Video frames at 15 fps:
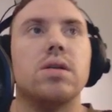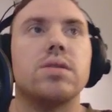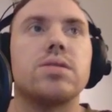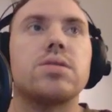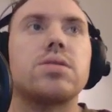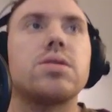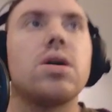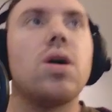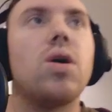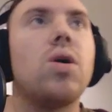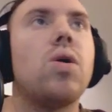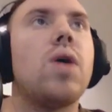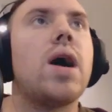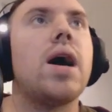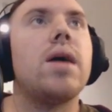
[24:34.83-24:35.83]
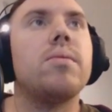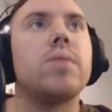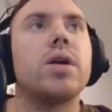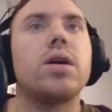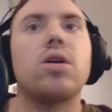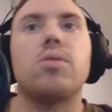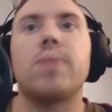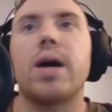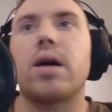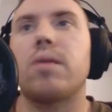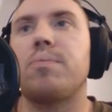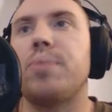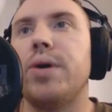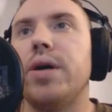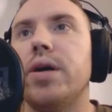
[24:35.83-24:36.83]
So I'm gonna go back
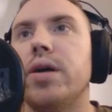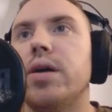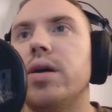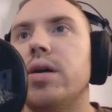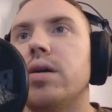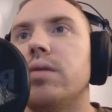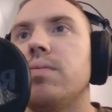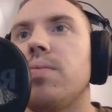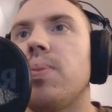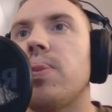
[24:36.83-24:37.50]
up here,